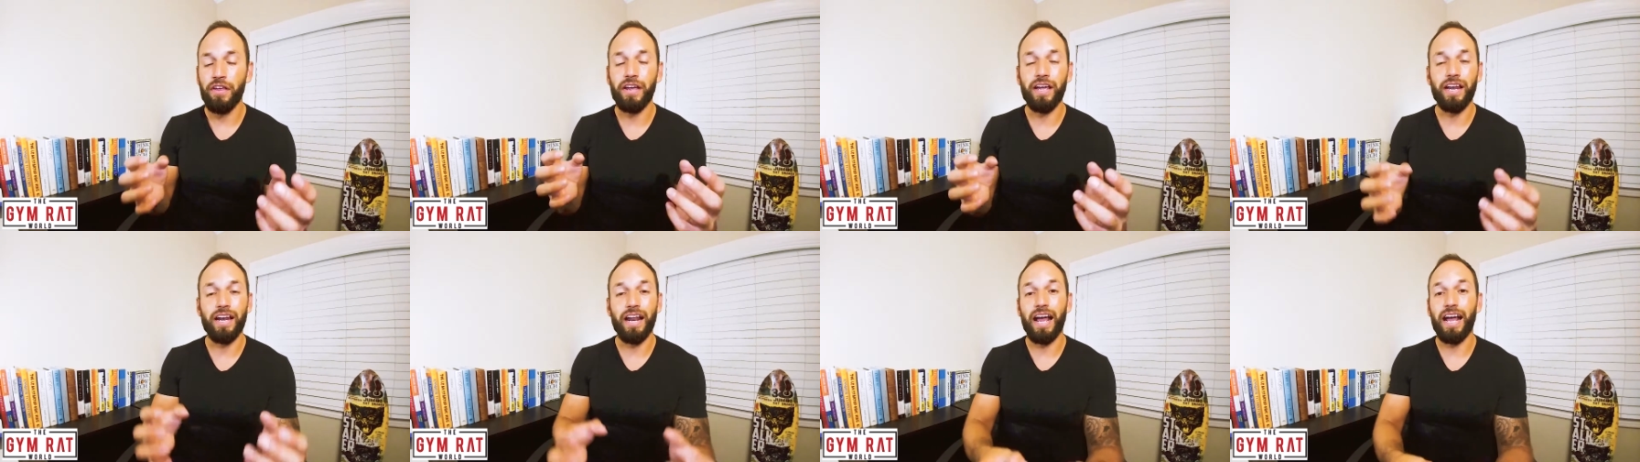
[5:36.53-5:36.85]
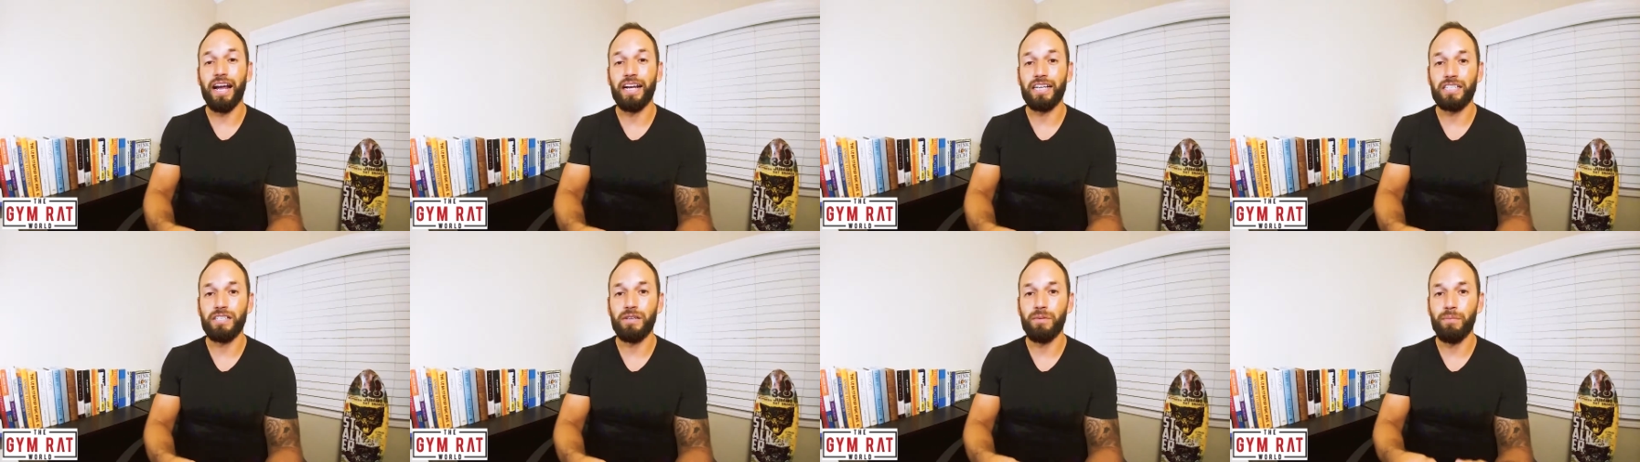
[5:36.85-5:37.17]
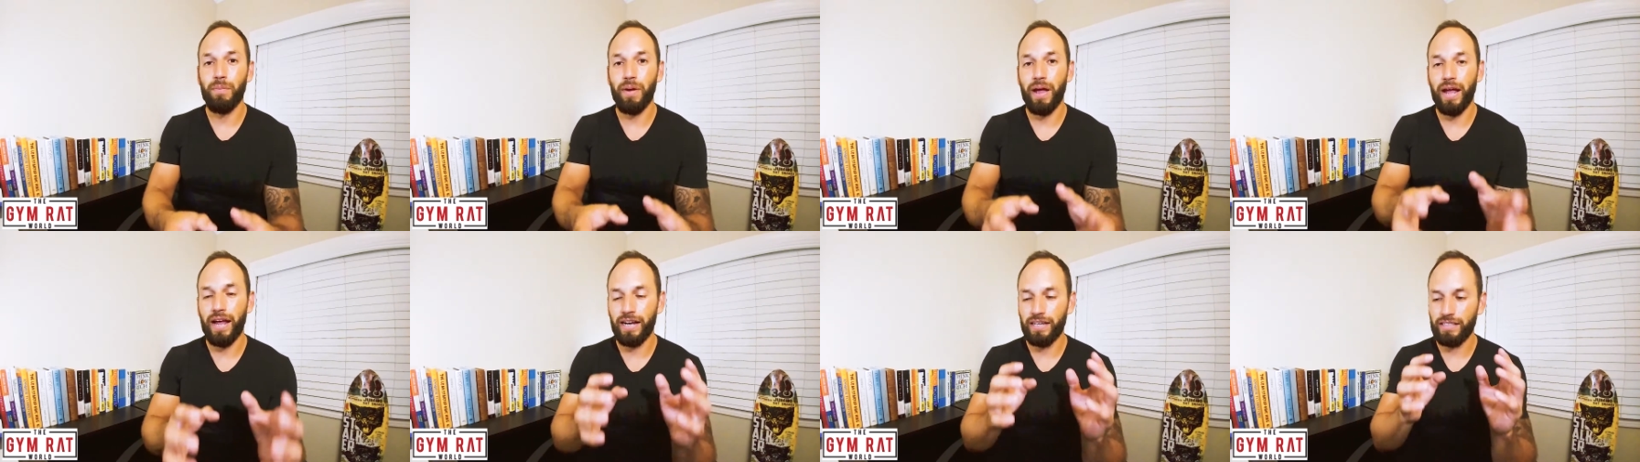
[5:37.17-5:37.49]
You get
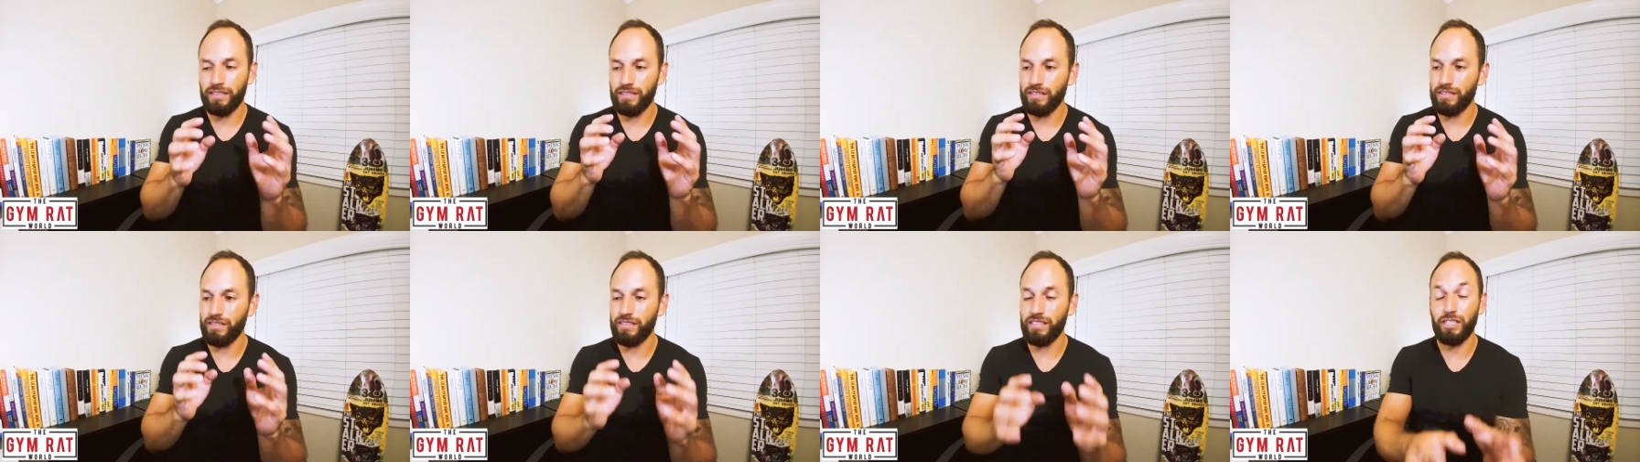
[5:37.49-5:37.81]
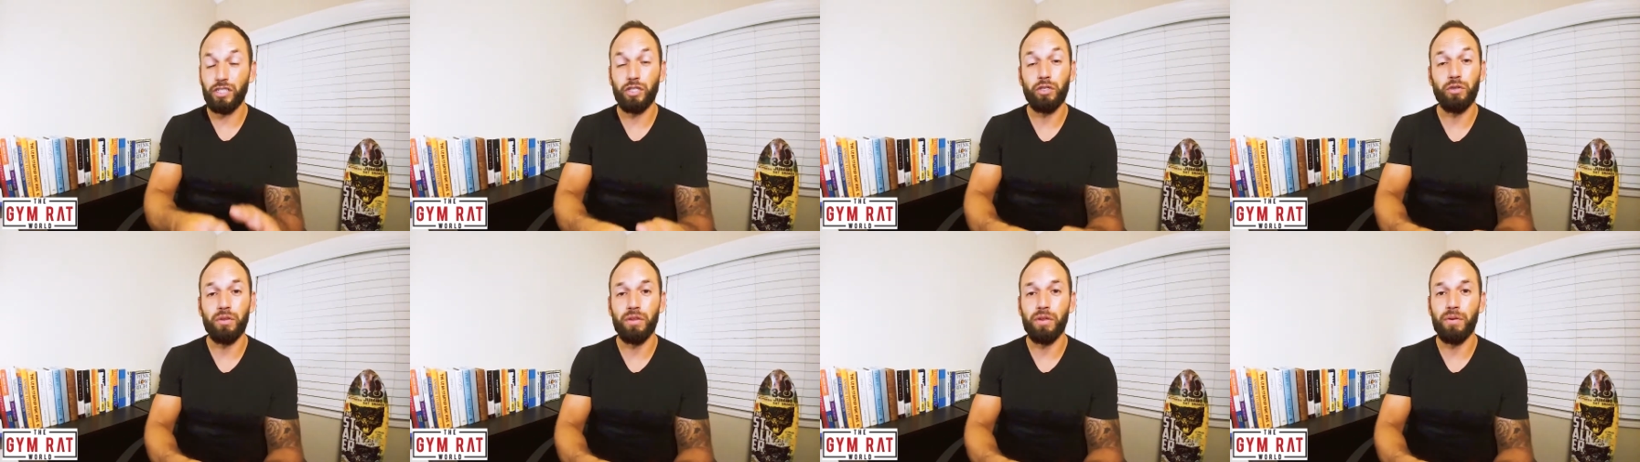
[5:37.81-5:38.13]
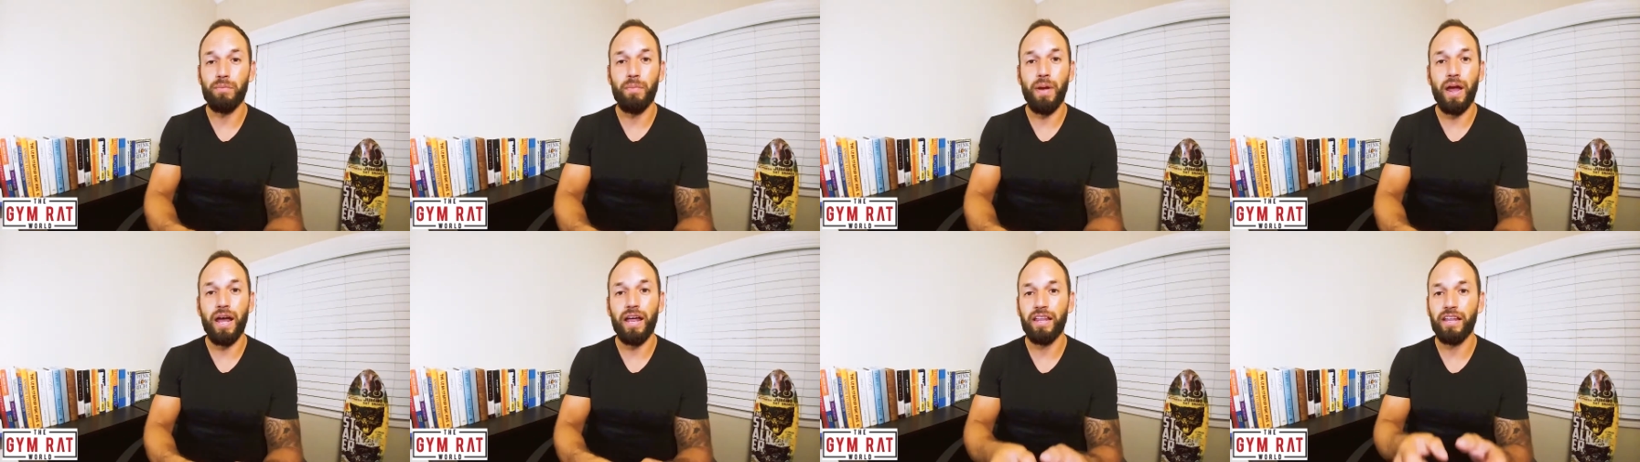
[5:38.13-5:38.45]
action-packed
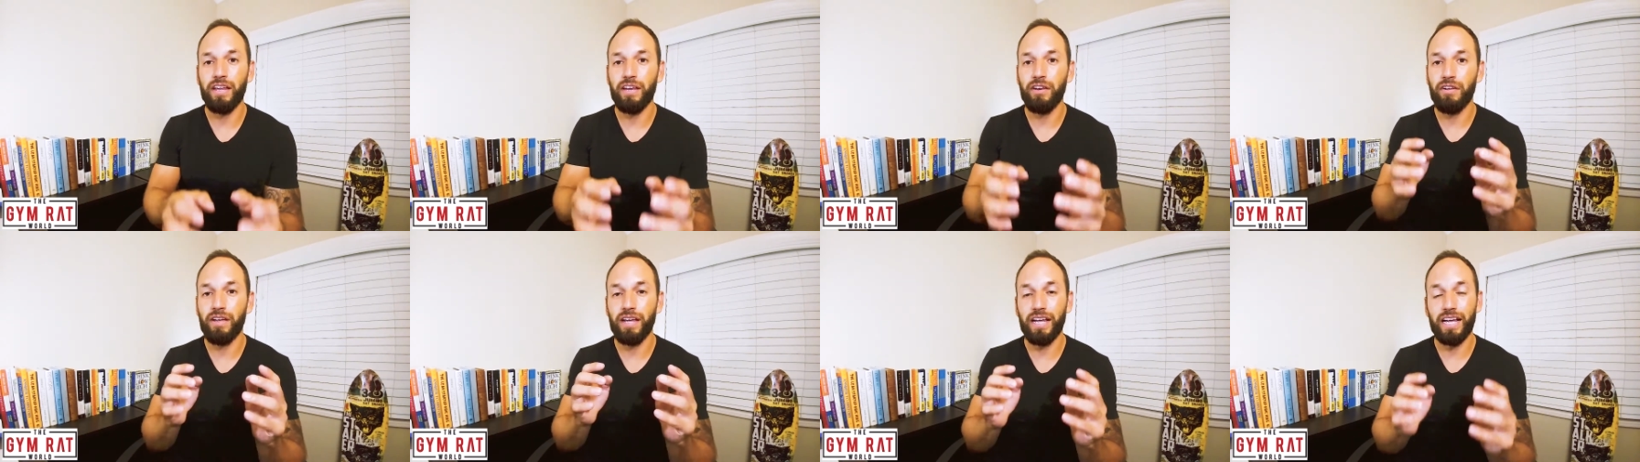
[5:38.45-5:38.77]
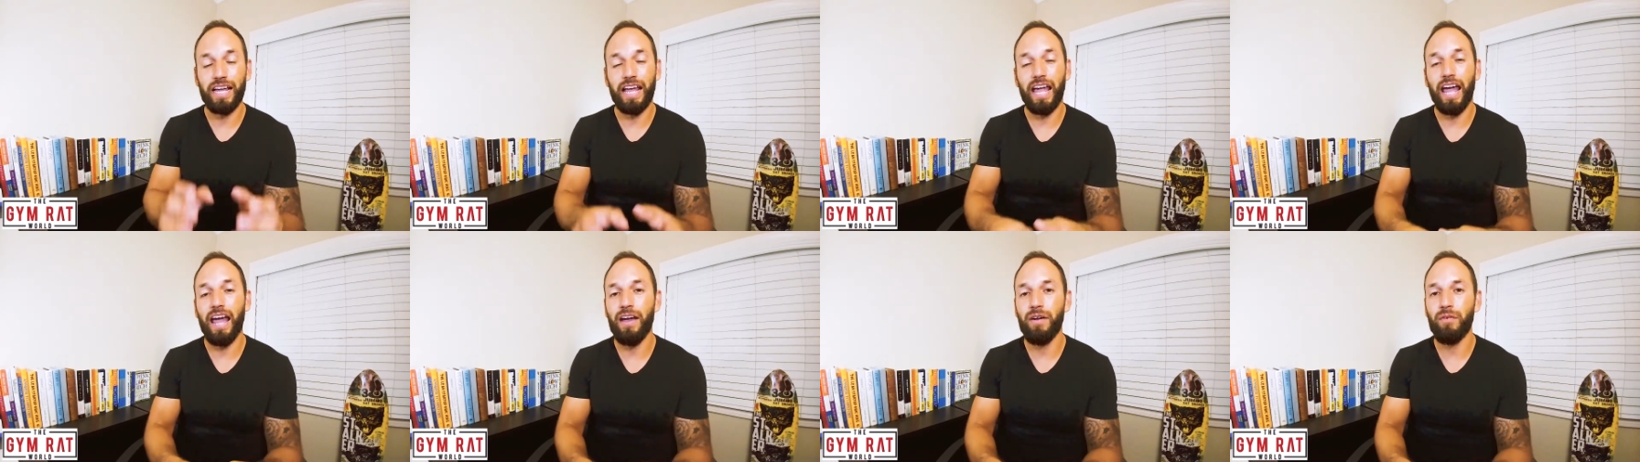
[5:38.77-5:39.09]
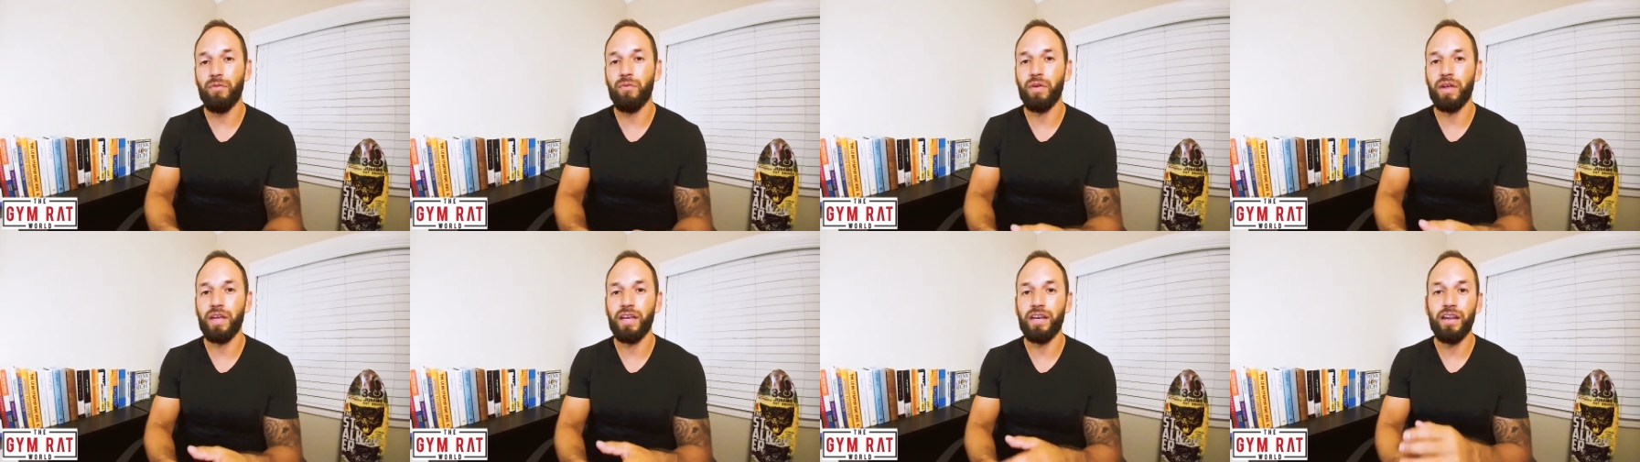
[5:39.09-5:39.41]
citrulline malate. You get
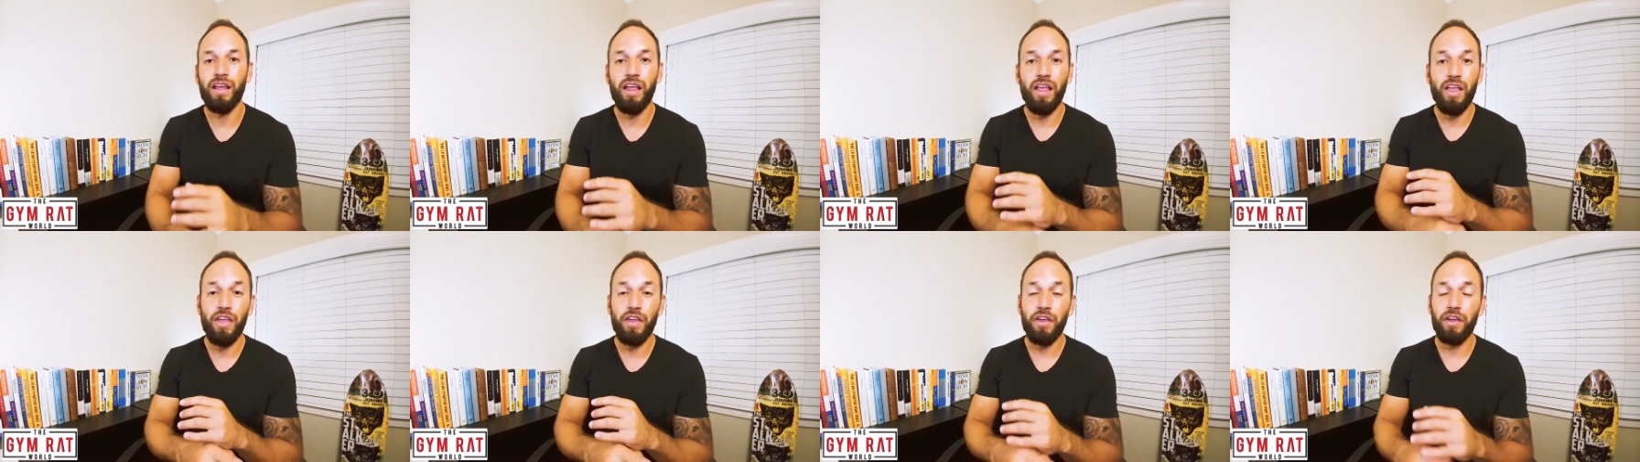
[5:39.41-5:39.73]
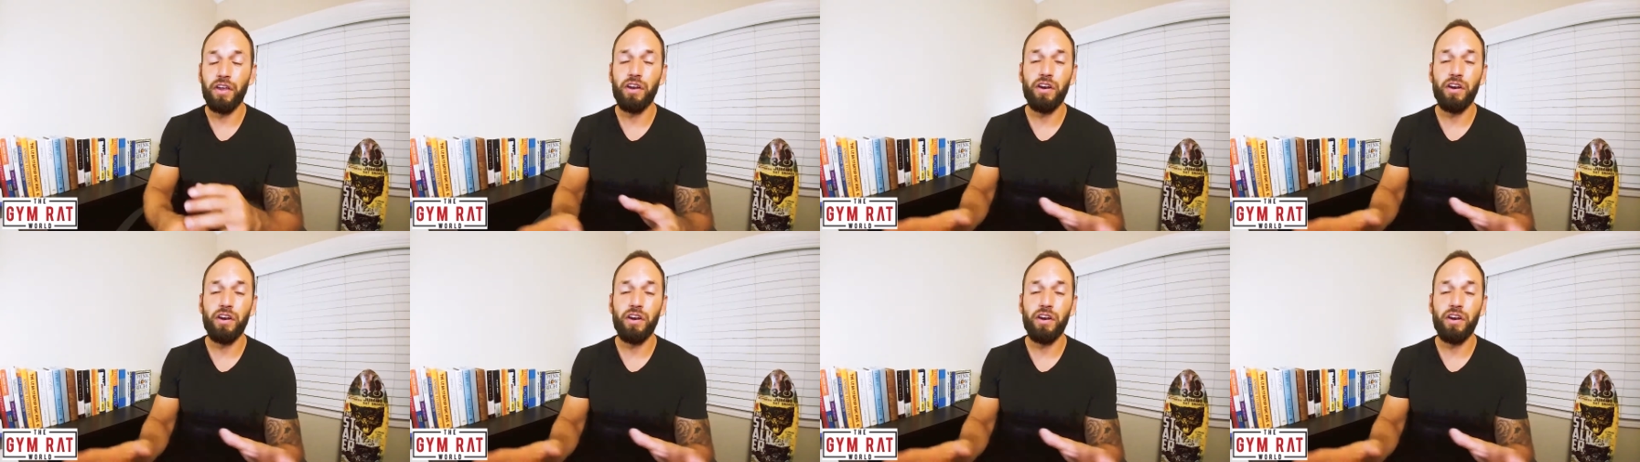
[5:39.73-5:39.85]
caffeine.